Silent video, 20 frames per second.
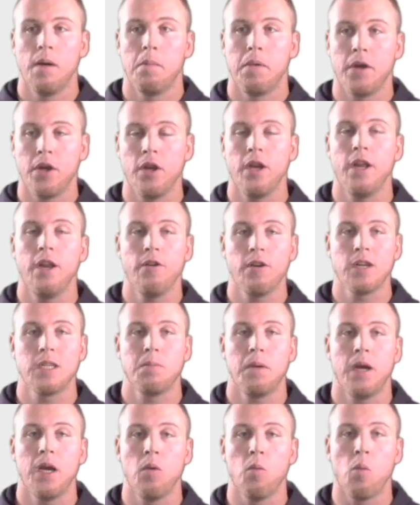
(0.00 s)
but you need to
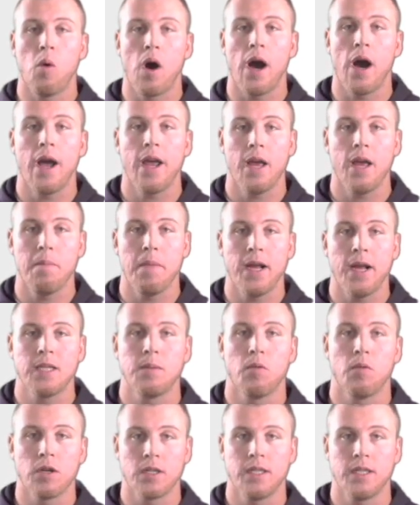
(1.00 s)
explain why it
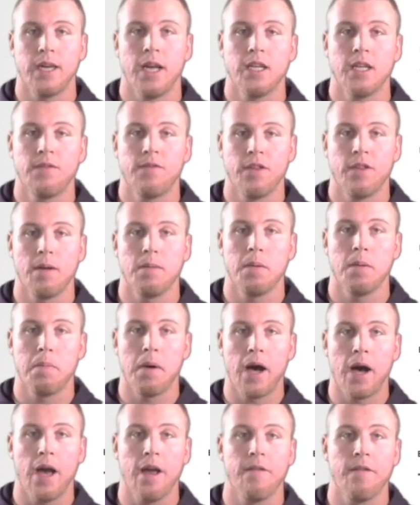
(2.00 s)
makes more sense for them to
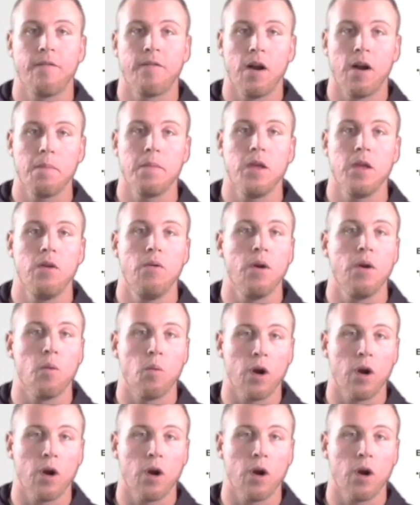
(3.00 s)
buy from you and